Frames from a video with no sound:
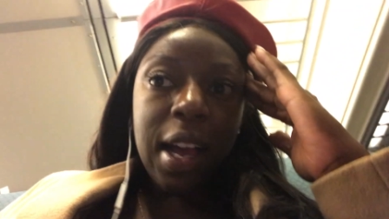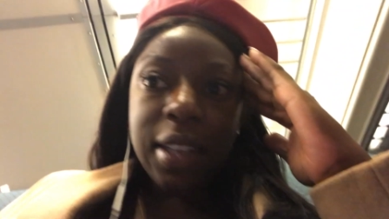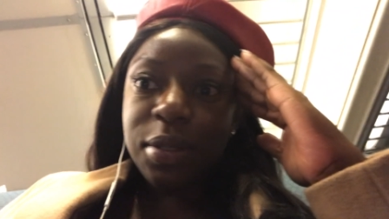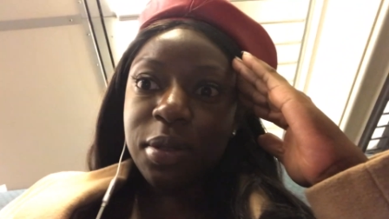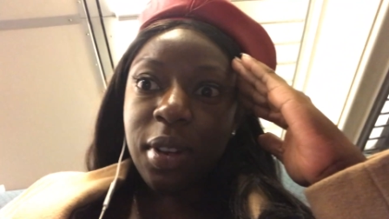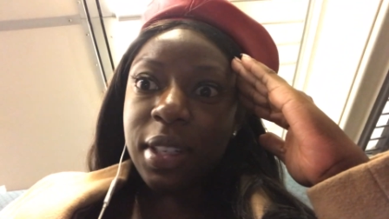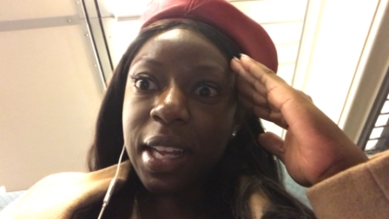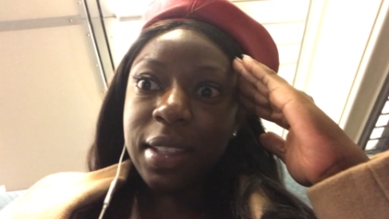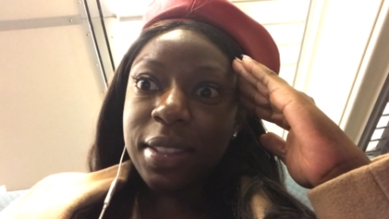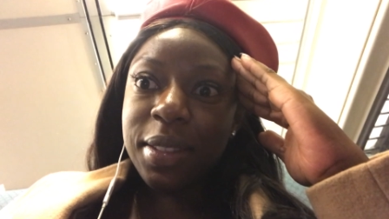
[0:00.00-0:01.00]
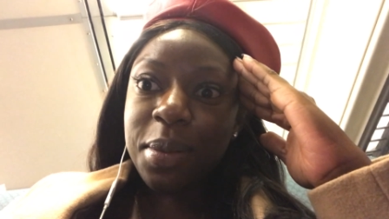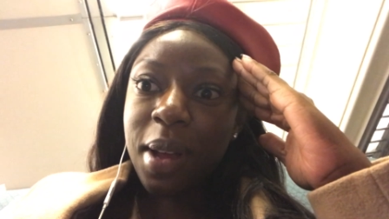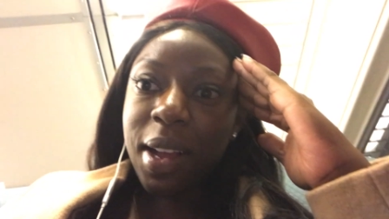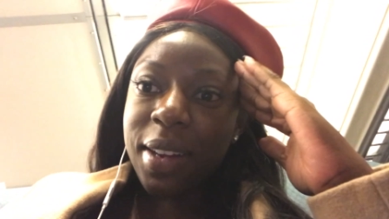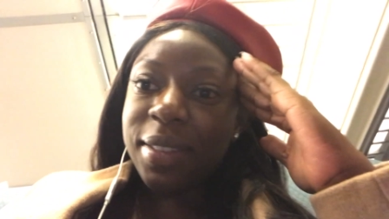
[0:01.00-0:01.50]
I do not like this
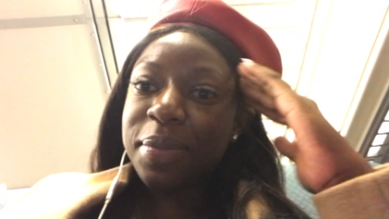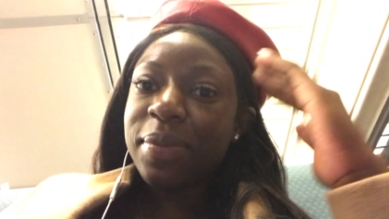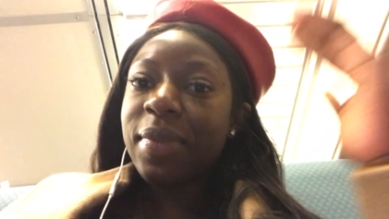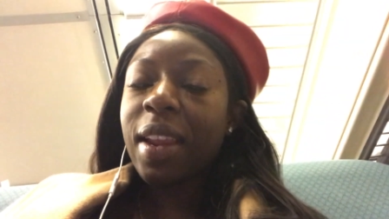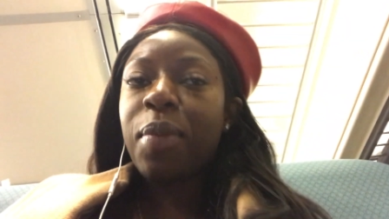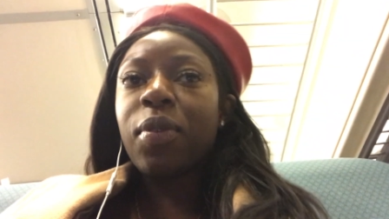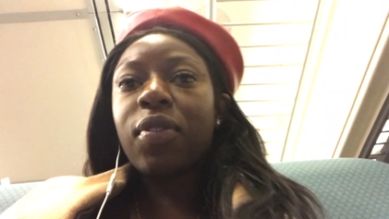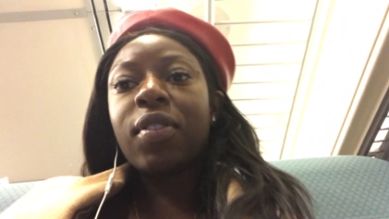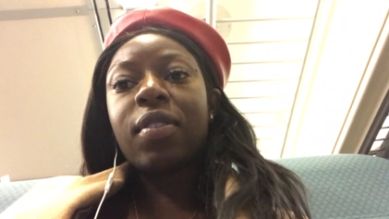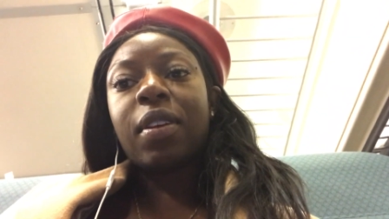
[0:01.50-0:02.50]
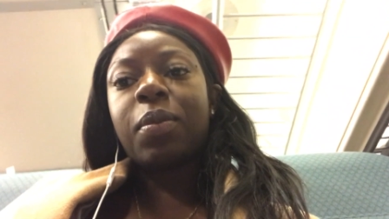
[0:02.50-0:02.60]
one. I prefer the